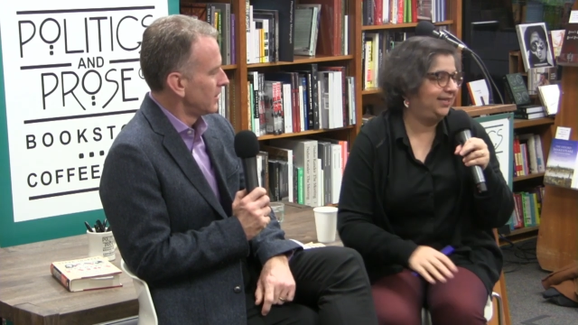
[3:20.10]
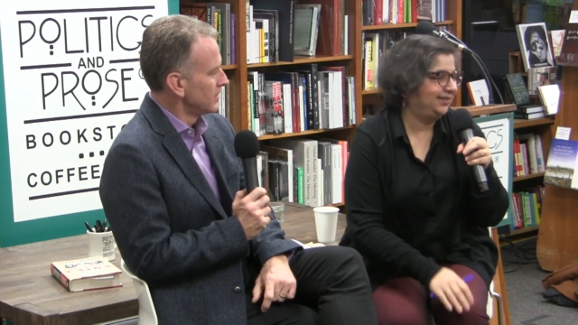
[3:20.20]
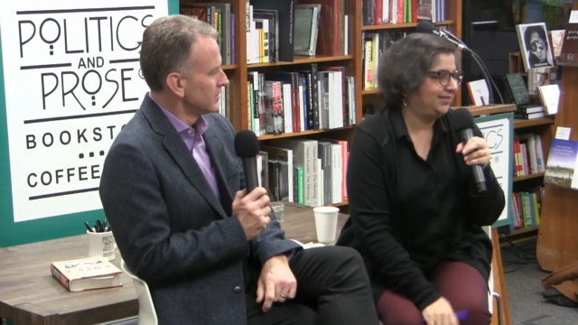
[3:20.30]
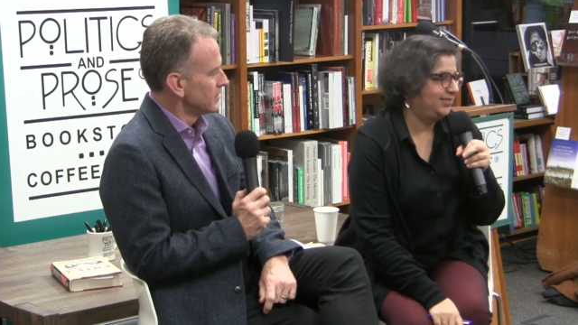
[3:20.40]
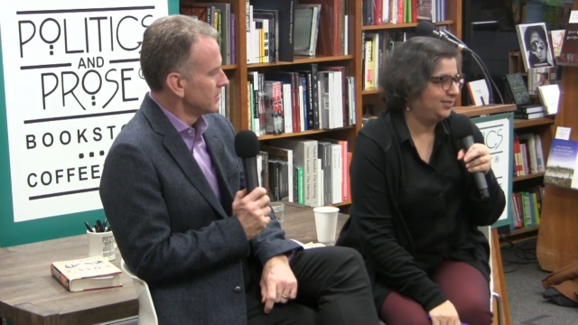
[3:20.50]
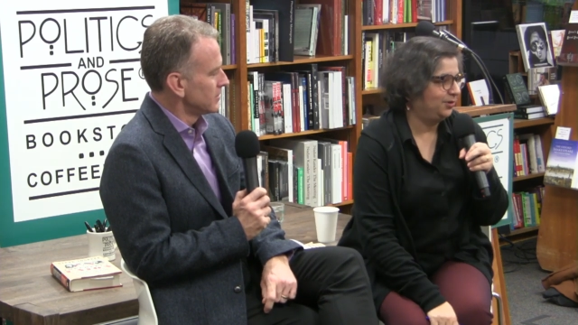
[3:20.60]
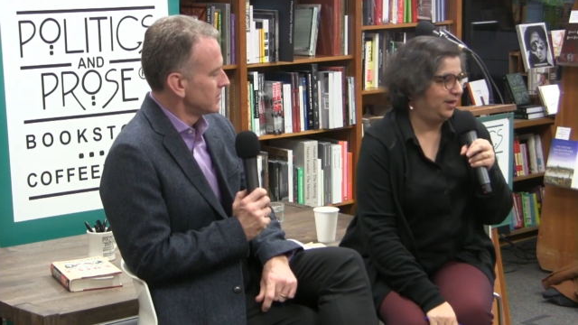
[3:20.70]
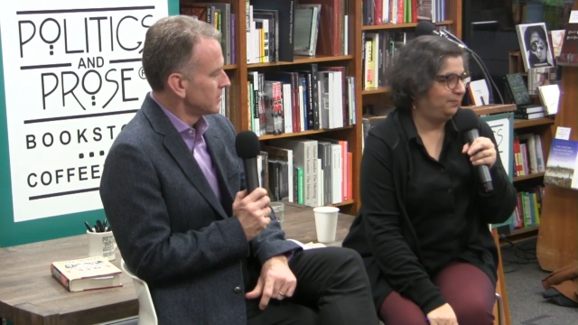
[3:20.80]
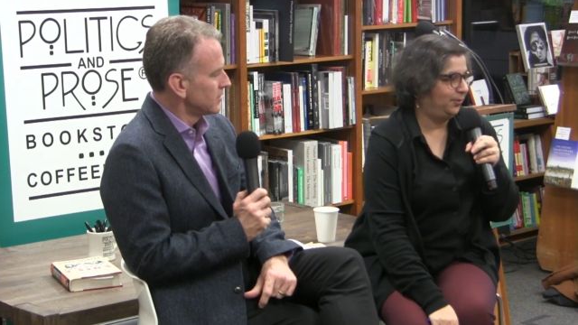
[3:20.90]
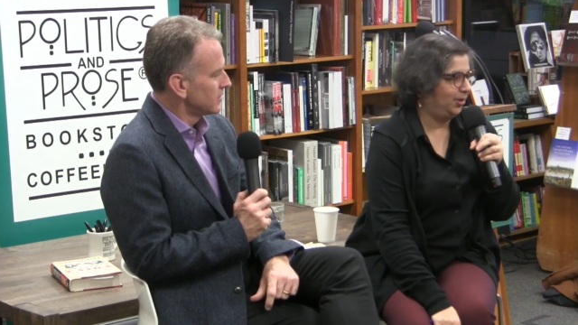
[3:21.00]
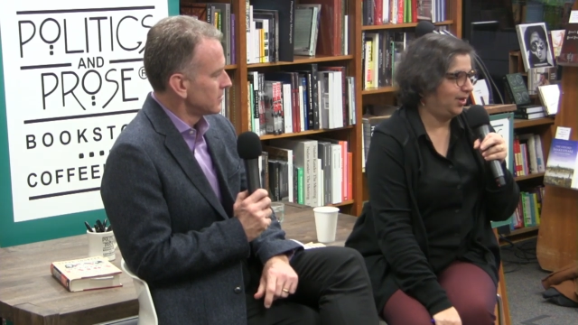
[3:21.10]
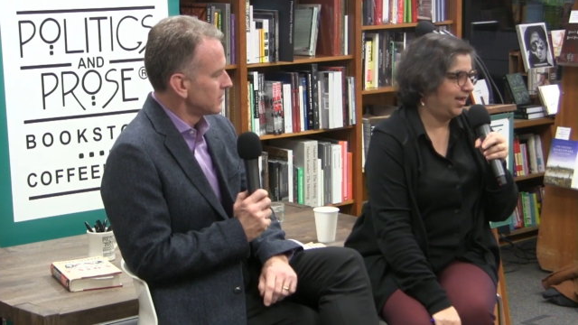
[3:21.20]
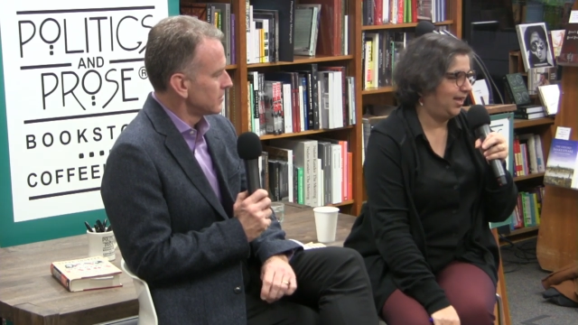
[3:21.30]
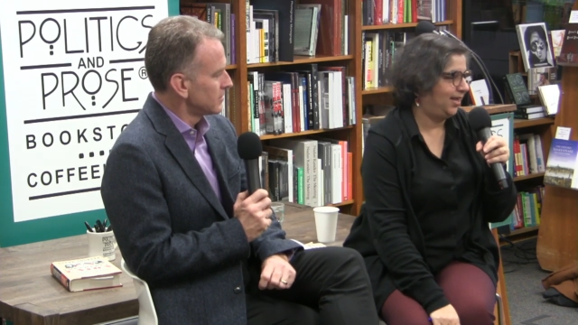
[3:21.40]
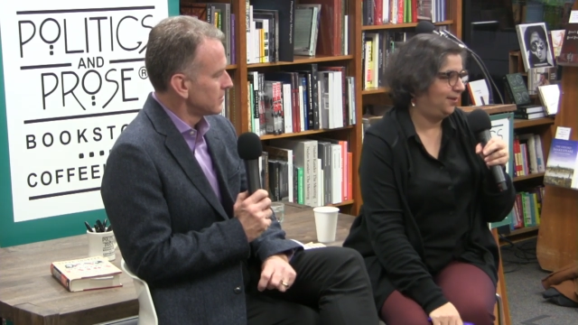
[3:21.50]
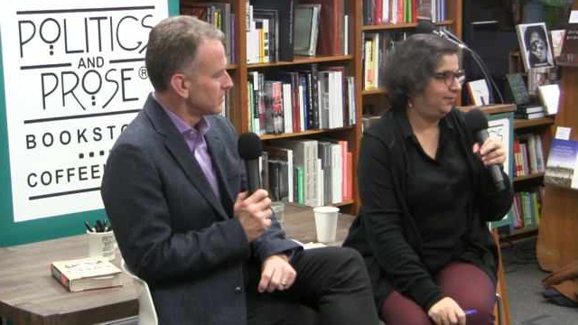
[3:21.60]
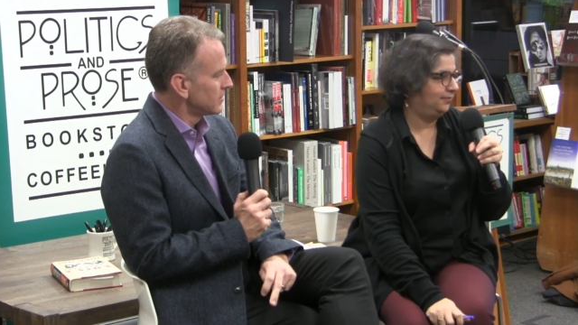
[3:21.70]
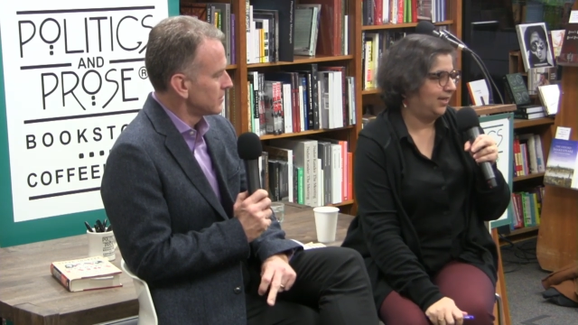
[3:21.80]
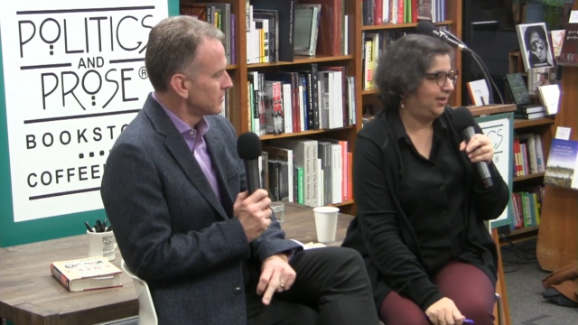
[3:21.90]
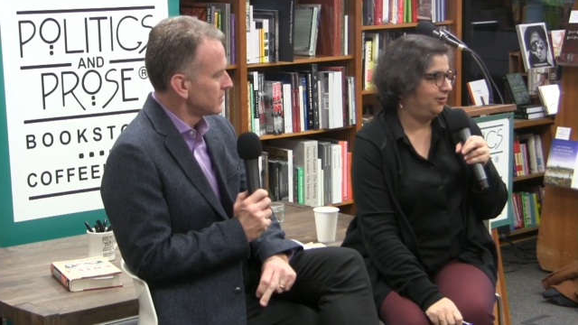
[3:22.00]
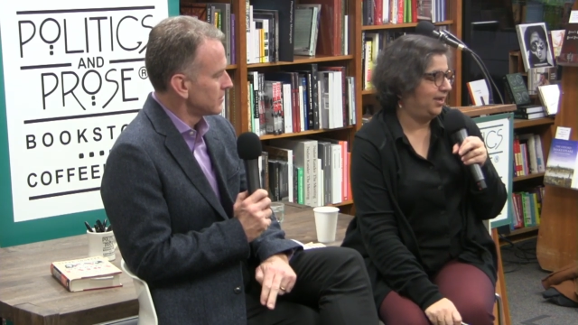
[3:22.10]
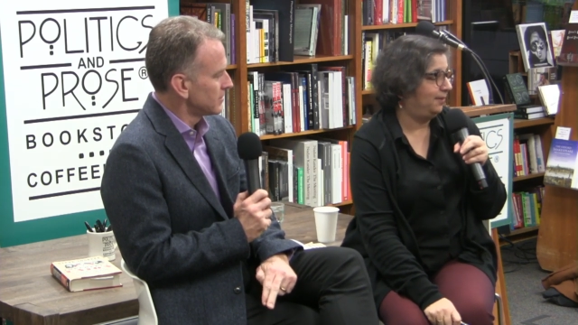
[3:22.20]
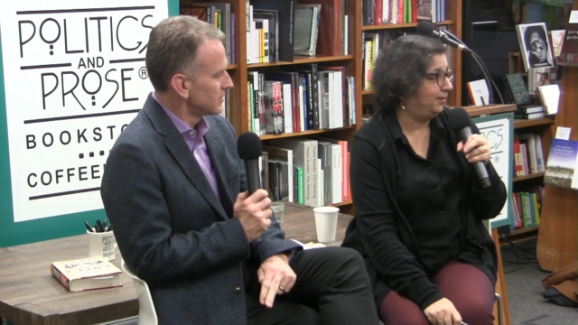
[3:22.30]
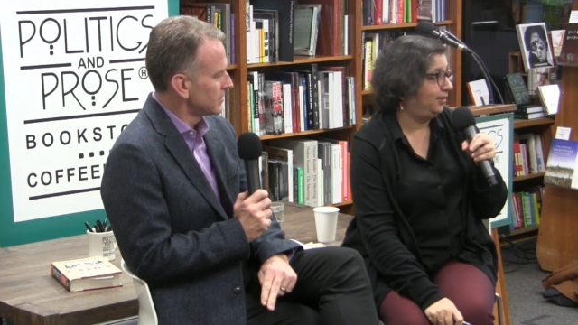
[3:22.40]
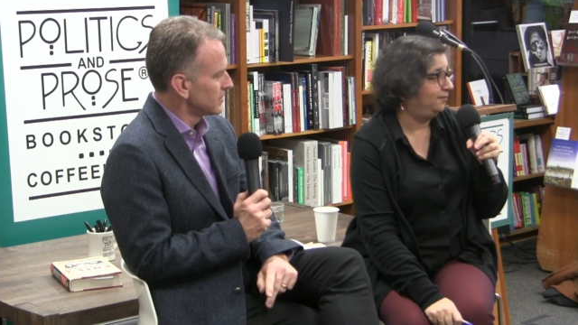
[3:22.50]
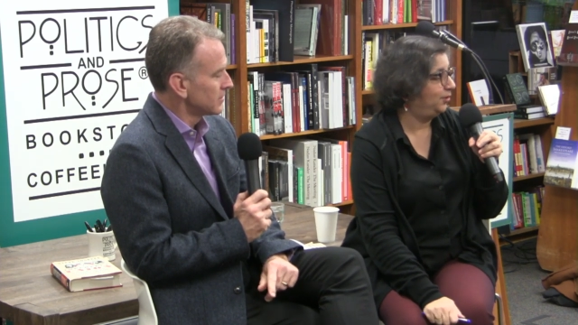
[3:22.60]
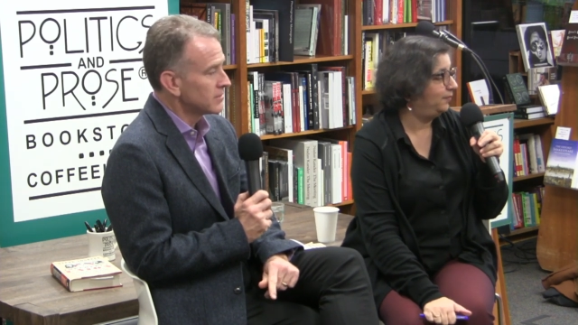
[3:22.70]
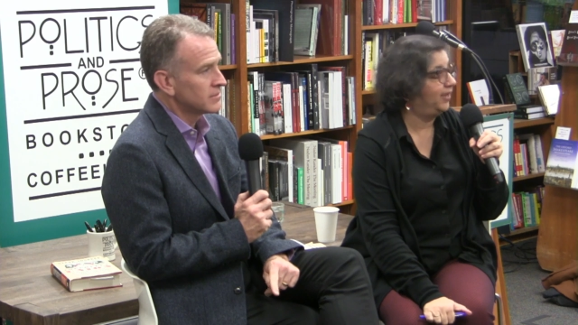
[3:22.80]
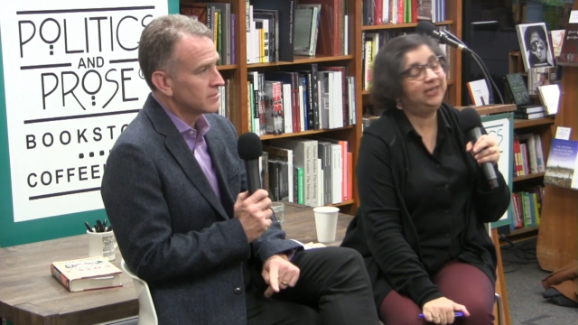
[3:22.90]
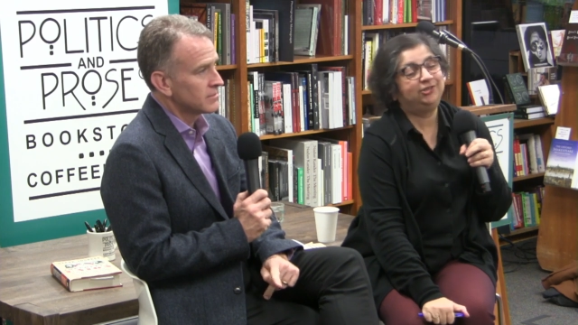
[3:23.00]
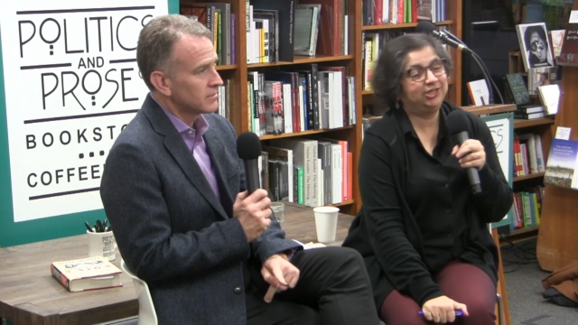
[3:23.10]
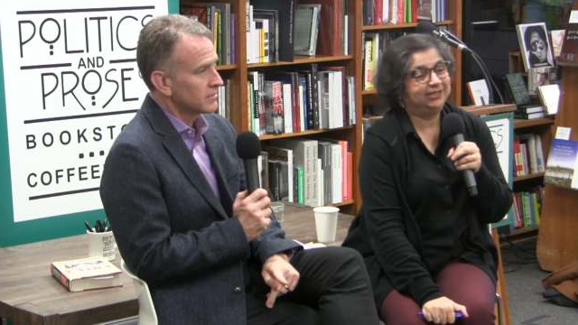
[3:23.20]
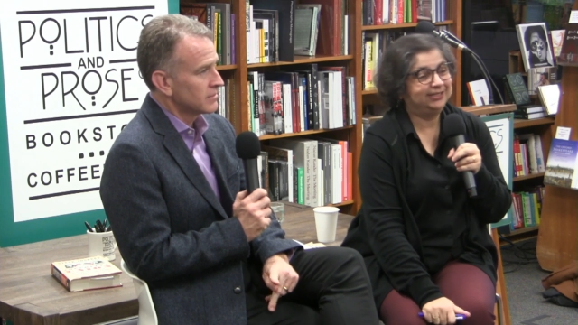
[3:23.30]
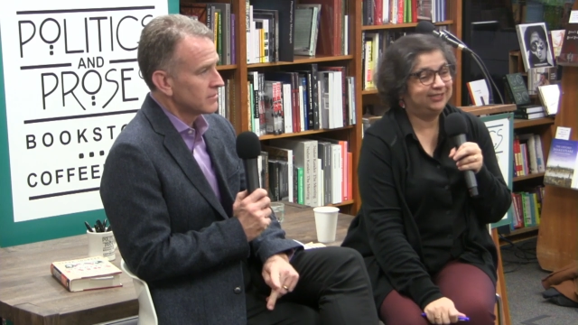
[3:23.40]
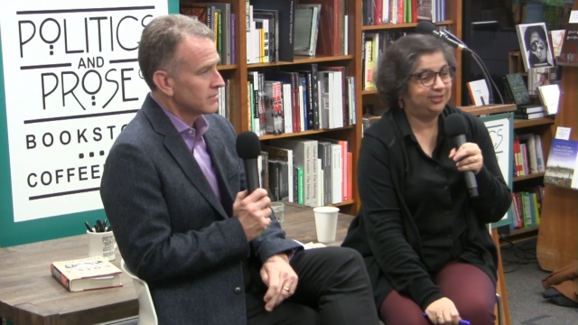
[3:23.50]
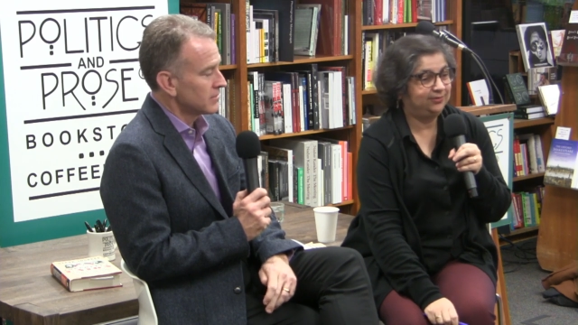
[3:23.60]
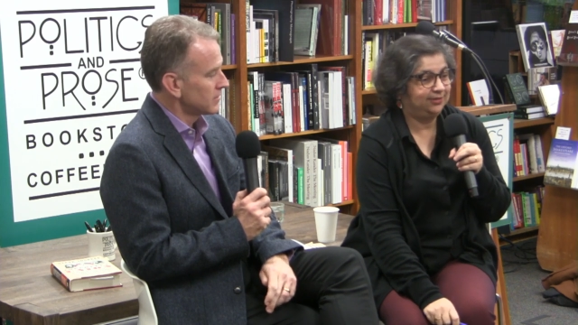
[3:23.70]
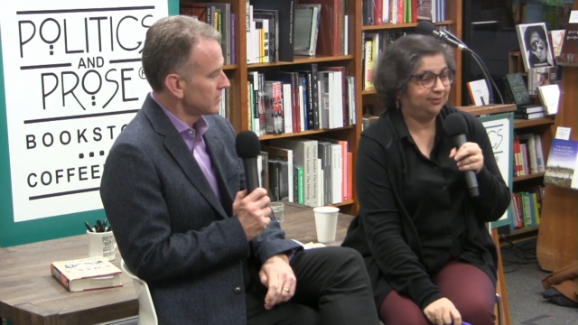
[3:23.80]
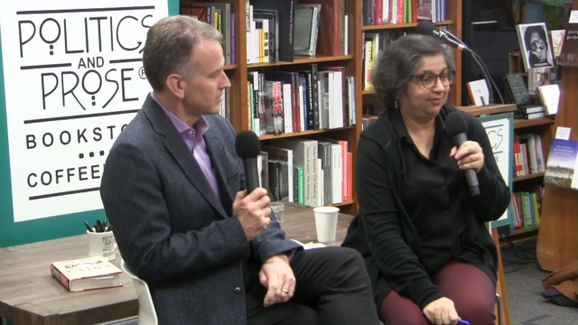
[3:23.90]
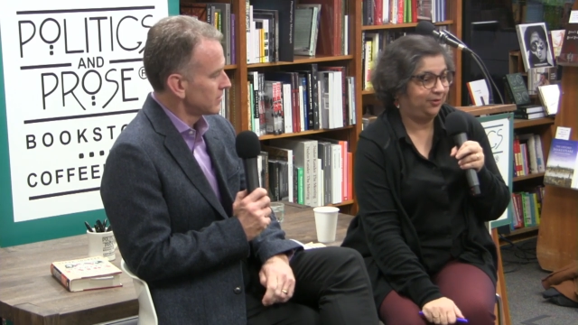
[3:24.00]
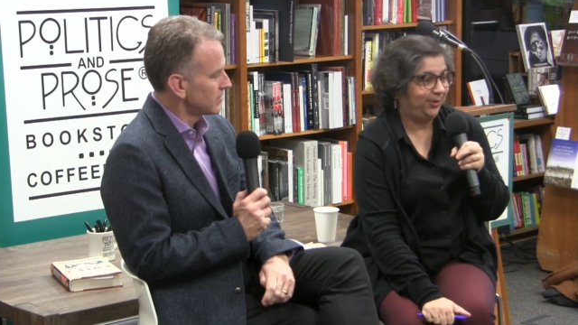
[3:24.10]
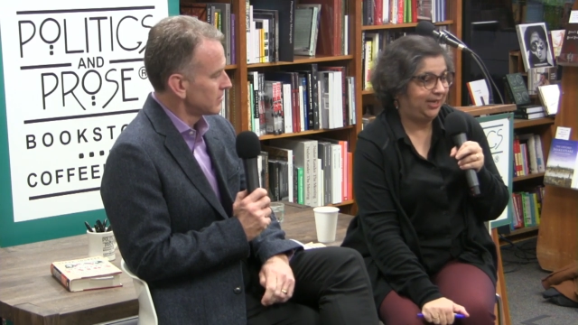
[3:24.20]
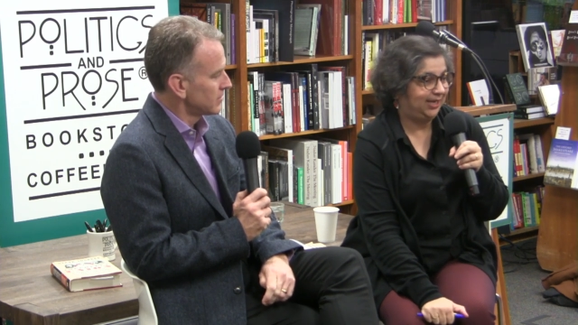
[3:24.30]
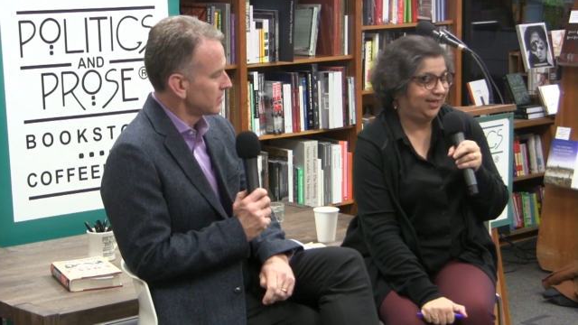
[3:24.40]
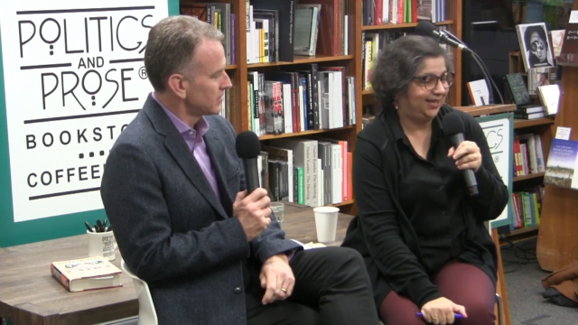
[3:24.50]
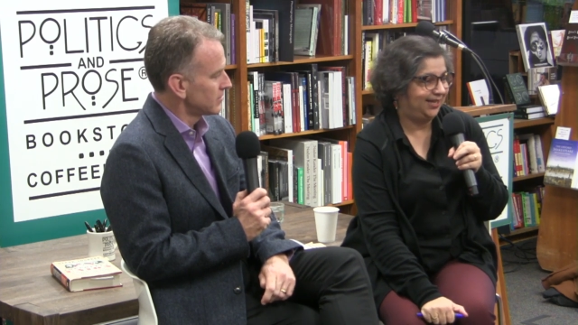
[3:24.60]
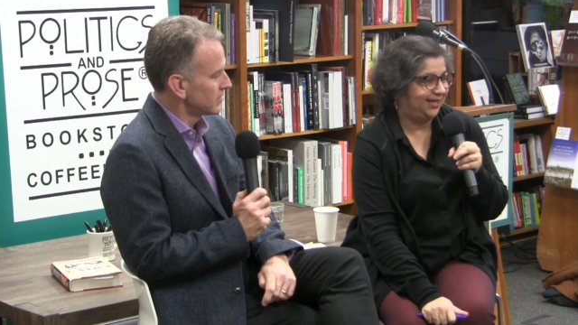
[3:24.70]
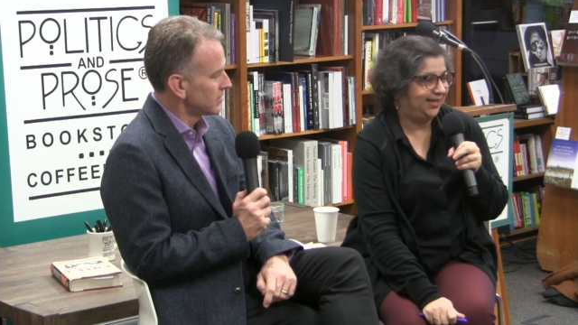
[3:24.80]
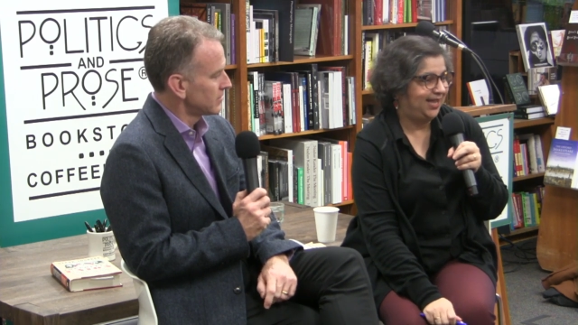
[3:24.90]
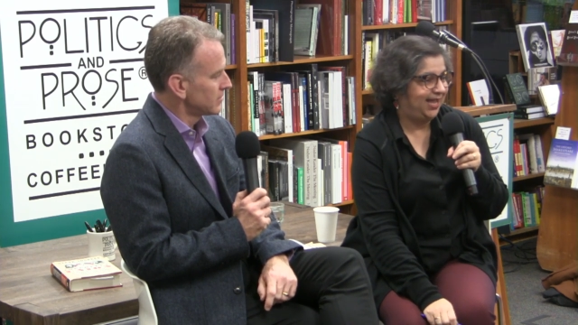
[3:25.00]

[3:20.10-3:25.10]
Speaker 1: This is a great book. Uh, I don't know how many of you have had a chance to look through it, uh,